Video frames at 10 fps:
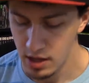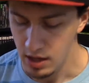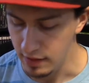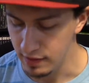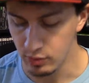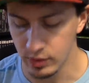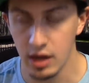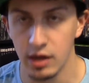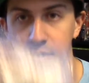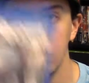And then we
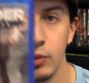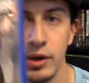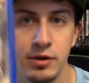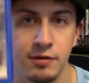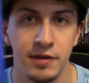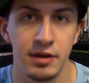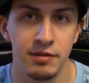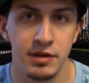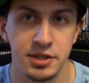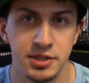got Tomb Raider Definitive
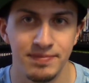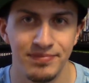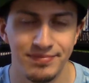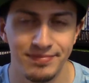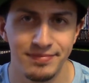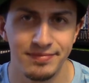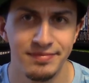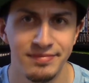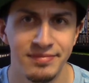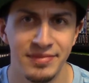Edition.
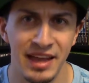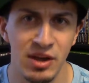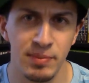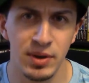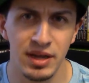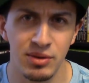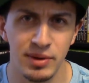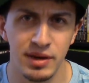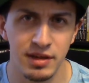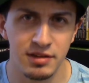Think I'm gonna get
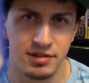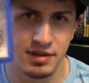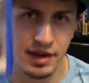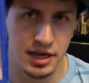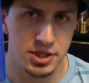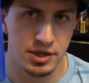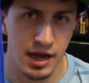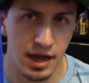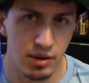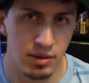rid of this. Not sure
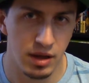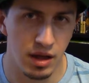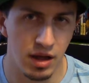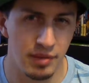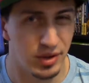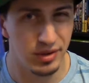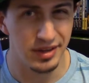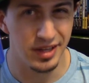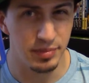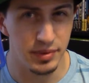how. Could
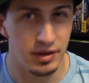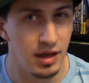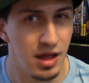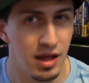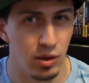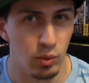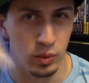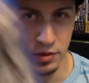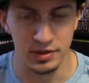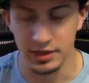keep it.
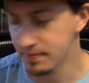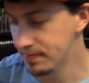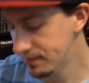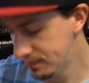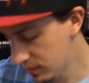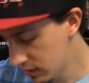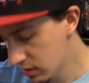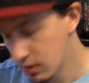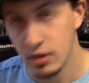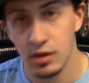We'll see.
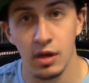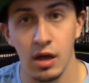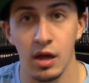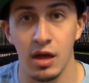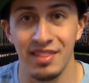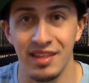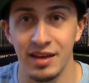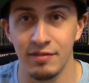And then